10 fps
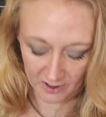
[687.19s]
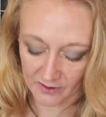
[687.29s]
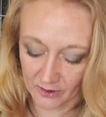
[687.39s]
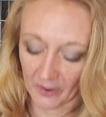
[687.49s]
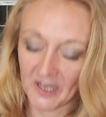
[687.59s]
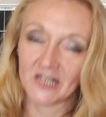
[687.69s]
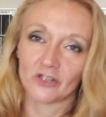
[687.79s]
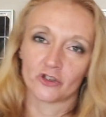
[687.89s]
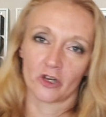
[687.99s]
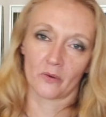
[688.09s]
So I
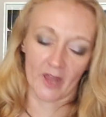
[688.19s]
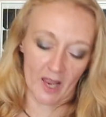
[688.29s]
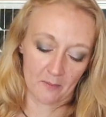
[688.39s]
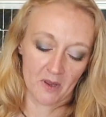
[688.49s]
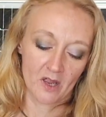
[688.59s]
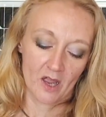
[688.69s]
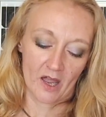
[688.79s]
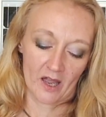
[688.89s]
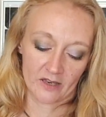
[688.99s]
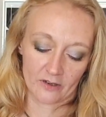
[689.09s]
needed 2 of them,
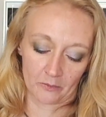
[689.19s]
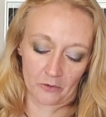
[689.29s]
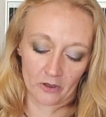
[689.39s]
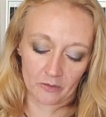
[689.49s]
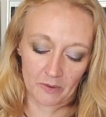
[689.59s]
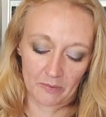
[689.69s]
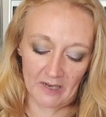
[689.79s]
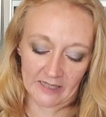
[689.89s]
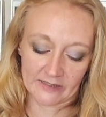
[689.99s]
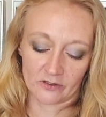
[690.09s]
and I'm going to be
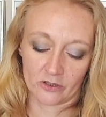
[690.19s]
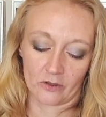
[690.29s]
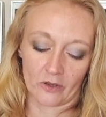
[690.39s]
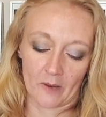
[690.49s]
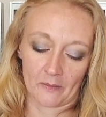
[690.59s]
placing 2 of them,